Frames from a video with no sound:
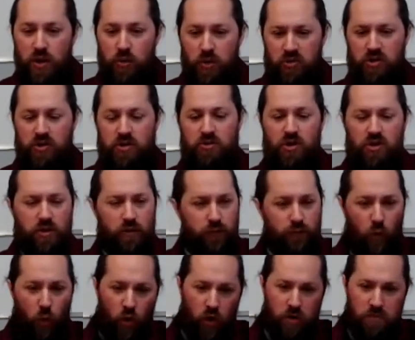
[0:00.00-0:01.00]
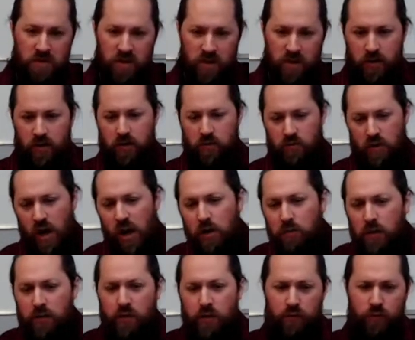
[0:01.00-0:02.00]
which is just a form in the
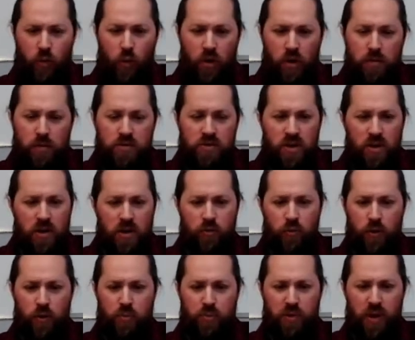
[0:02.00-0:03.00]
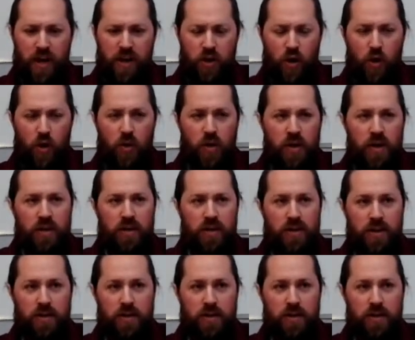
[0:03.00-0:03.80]
realm of the forms with Plato,